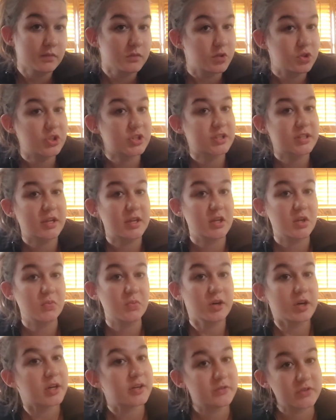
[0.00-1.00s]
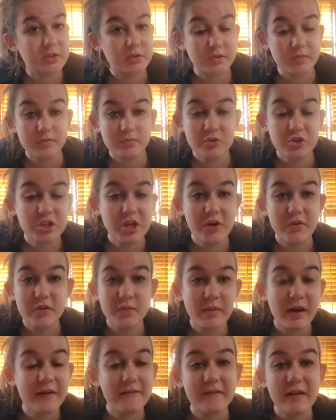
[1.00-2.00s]
just like you would, to share with
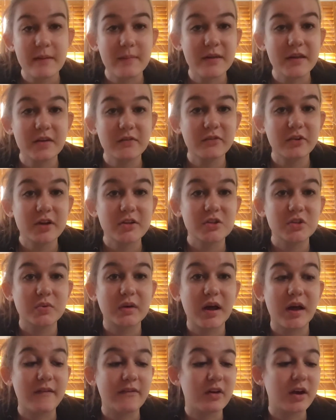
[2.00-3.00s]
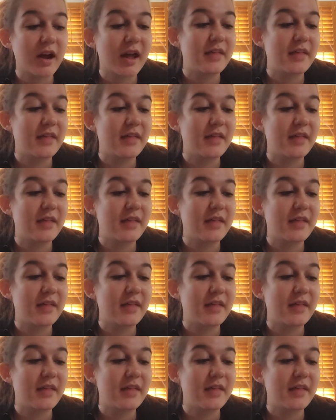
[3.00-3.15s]
my family and friends or whatever,